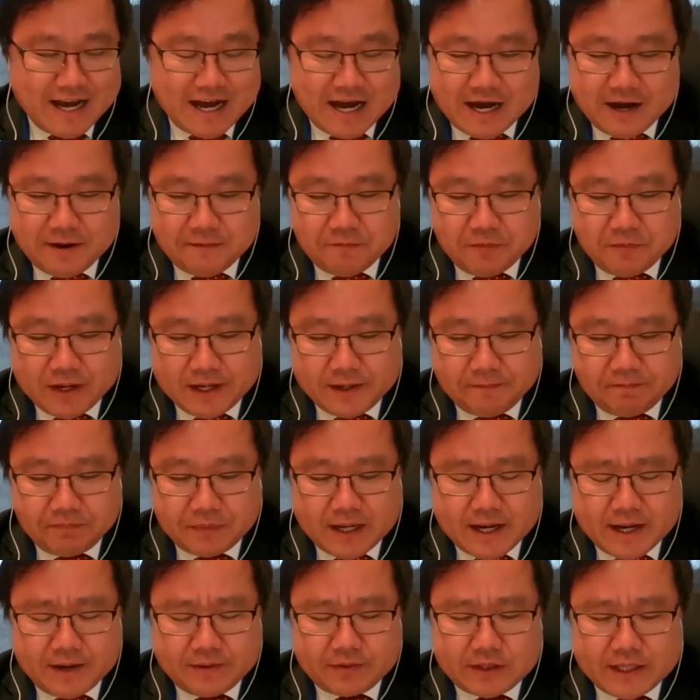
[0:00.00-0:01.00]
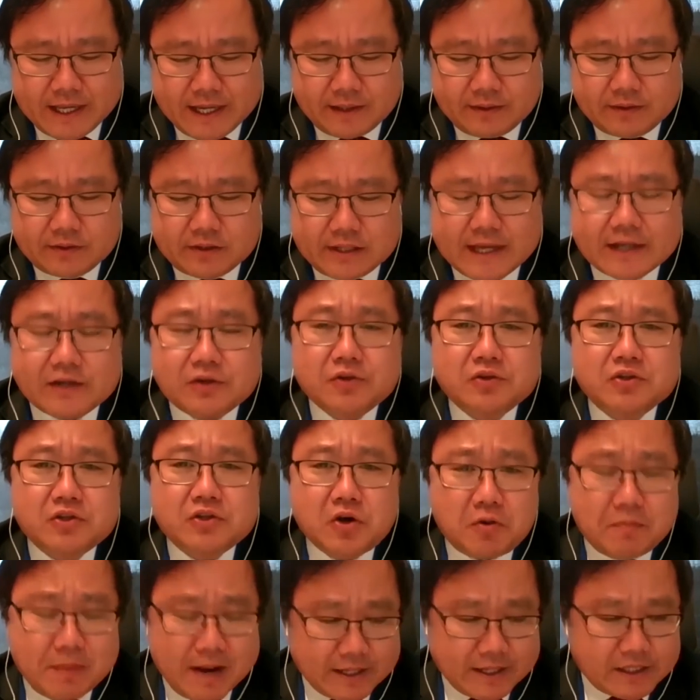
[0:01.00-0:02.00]
Thank you
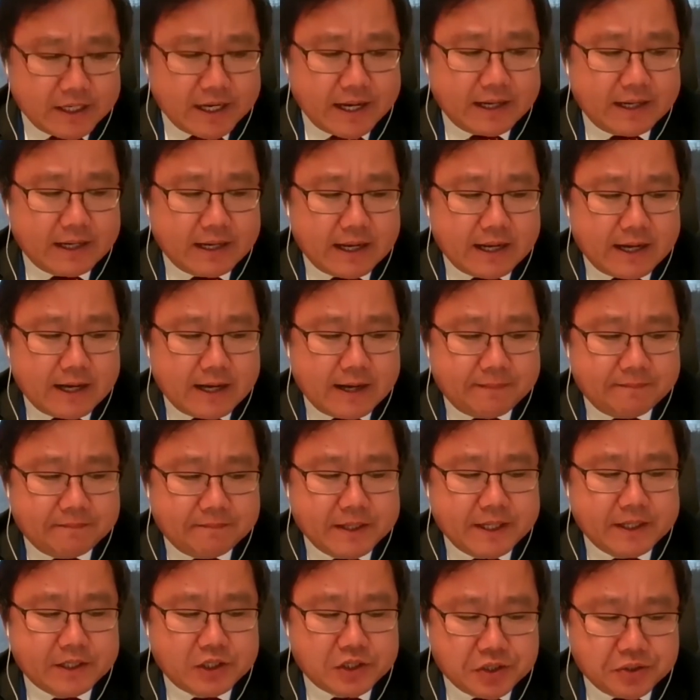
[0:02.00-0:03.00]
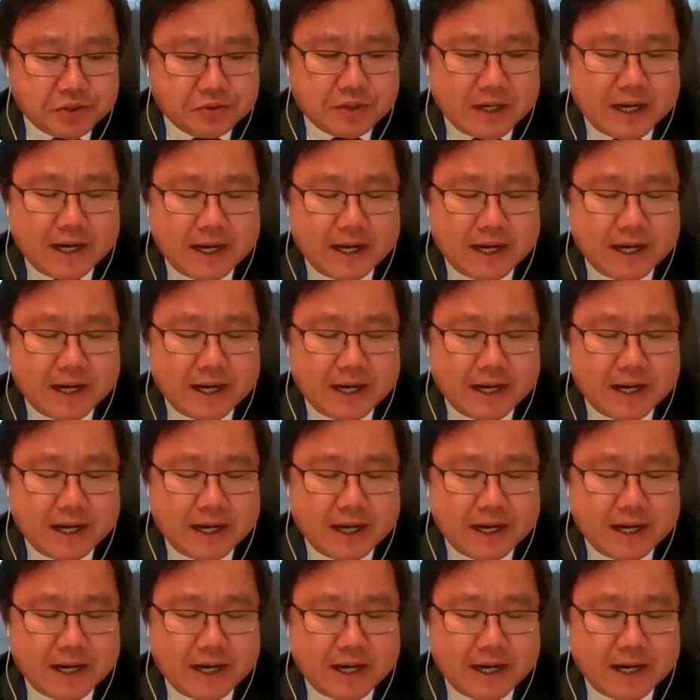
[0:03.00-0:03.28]
so much, and me too.